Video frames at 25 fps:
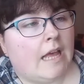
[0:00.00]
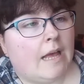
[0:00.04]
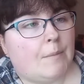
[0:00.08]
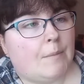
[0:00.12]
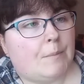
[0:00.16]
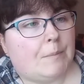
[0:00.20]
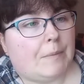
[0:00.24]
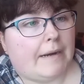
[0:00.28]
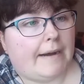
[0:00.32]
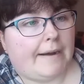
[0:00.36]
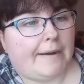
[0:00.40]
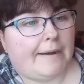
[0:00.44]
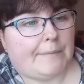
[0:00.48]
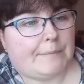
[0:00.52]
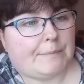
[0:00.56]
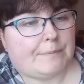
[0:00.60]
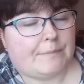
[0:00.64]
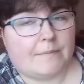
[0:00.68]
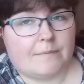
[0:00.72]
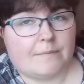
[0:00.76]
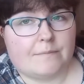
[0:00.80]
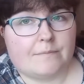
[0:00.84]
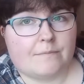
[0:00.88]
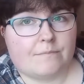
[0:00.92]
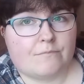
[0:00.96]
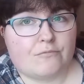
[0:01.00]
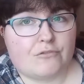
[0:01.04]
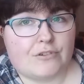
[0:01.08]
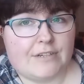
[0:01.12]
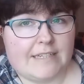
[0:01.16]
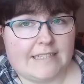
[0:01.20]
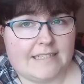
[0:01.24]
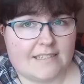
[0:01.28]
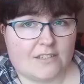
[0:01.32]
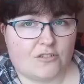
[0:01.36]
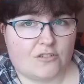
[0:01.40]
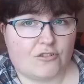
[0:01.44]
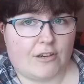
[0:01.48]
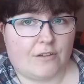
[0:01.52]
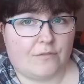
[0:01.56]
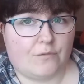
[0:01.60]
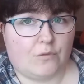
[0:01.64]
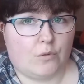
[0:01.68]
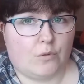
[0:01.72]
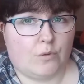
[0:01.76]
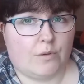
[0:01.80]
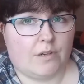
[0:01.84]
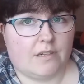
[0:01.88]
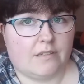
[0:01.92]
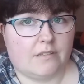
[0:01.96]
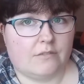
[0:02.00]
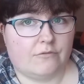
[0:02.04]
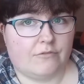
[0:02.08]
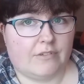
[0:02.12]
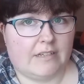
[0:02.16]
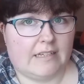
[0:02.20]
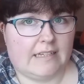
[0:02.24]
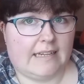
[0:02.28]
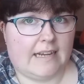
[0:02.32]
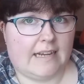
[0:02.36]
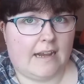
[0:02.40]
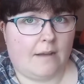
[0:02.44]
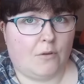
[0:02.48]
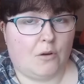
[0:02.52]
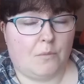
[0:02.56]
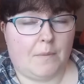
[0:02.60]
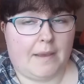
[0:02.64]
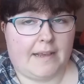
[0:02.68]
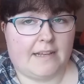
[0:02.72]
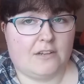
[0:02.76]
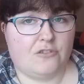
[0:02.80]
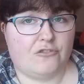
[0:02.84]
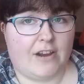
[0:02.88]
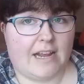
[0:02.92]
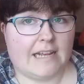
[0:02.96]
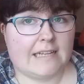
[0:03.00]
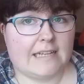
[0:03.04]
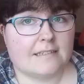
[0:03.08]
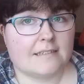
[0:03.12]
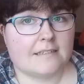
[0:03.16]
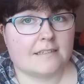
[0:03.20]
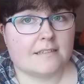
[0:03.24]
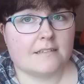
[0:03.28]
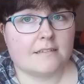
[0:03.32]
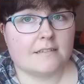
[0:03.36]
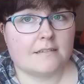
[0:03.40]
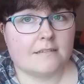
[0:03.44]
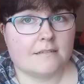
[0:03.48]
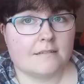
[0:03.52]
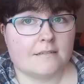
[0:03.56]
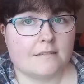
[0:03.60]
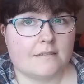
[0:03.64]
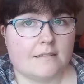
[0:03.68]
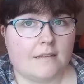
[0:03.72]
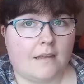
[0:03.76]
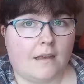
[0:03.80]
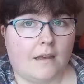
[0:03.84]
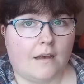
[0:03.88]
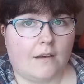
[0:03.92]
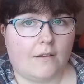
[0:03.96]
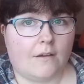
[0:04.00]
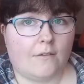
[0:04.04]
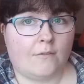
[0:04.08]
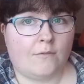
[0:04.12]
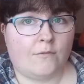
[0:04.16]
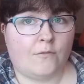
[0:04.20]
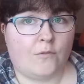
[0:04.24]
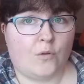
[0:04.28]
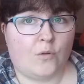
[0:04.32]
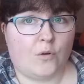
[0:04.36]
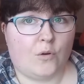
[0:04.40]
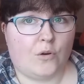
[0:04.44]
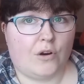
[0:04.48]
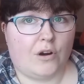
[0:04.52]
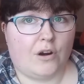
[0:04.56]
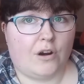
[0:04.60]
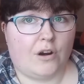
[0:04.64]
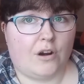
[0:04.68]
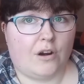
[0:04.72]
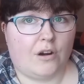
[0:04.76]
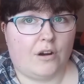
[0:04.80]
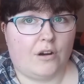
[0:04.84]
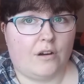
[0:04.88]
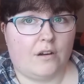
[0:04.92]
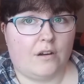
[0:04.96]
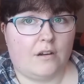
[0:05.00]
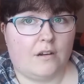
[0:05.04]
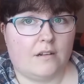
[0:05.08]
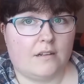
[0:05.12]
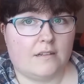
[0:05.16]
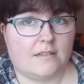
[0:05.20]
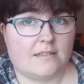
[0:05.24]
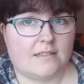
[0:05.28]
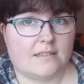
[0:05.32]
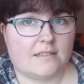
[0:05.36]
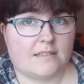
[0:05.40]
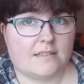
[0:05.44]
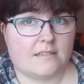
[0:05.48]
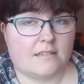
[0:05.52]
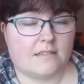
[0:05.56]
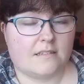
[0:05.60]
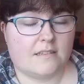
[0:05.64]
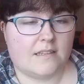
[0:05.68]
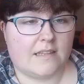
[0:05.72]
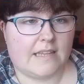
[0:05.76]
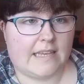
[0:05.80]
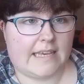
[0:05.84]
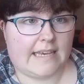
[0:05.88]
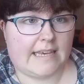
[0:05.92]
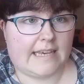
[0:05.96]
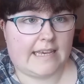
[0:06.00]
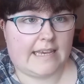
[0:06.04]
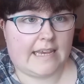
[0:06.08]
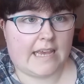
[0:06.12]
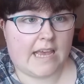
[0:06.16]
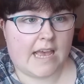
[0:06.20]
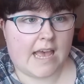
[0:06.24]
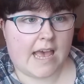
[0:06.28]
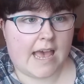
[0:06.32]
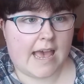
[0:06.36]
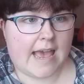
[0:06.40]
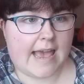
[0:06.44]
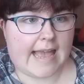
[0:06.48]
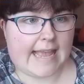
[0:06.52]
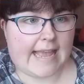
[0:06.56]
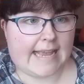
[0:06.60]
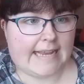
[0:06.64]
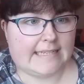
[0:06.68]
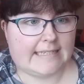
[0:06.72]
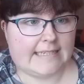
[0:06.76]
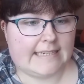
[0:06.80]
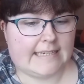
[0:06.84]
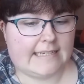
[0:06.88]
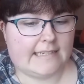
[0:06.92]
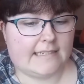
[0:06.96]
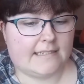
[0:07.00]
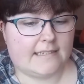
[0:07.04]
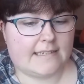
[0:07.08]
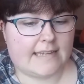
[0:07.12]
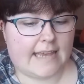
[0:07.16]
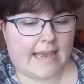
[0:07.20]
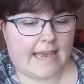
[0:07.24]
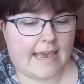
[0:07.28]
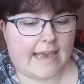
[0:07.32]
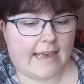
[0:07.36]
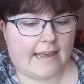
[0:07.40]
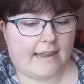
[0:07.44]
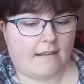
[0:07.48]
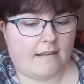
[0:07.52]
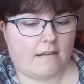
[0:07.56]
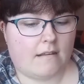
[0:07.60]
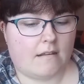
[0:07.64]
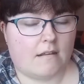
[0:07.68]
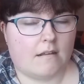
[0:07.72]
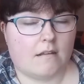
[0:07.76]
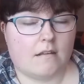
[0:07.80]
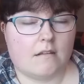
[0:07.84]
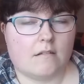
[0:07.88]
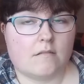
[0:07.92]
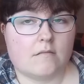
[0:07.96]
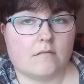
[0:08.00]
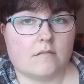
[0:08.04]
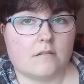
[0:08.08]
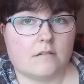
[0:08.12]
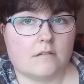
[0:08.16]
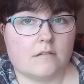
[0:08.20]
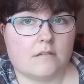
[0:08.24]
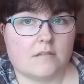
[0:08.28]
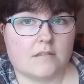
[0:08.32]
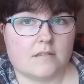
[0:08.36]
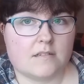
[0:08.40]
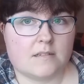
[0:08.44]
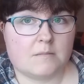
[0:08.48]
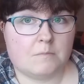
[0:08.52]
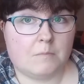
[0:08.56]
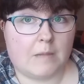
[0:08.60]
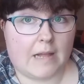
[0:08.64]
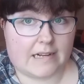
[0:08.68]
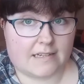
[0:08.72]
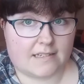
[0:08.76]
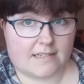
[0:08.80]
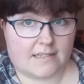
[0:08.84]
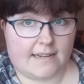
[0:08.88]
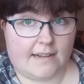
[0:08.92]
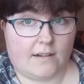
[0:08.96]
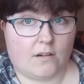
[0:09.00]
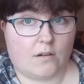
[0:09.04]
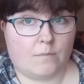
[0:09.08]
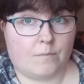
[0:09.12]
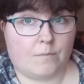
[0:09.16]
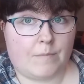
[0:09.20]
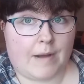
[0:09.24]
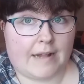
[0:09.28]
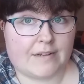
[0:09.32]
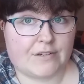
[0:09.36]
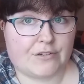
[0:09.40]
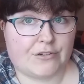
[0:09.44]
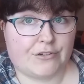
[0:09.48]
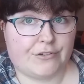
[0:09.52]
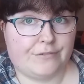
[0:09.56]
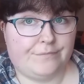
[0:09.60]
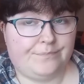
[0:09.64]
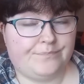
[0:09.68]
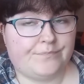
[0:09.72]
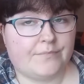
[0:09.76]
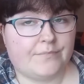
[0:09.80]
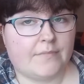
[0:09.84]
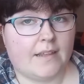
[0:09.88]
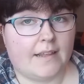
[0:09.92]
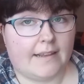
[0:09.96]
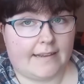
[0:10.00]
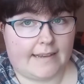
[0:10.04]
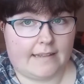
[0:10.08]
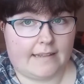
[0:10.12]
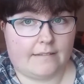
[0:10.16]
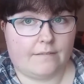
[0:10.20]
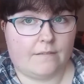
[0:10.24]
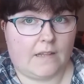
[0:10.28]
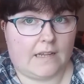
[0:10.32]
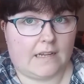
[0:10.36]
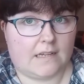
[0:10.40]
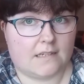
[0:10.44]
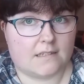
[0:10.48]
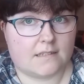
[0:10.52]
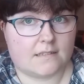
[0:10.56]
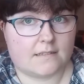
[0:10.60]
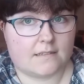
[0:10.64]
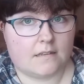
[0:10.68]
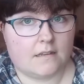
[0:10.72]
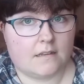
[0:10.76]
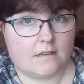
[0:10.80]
But pretty straightforward, really. I'm going to make a dress for the 1810 black snail pattern. Again, links.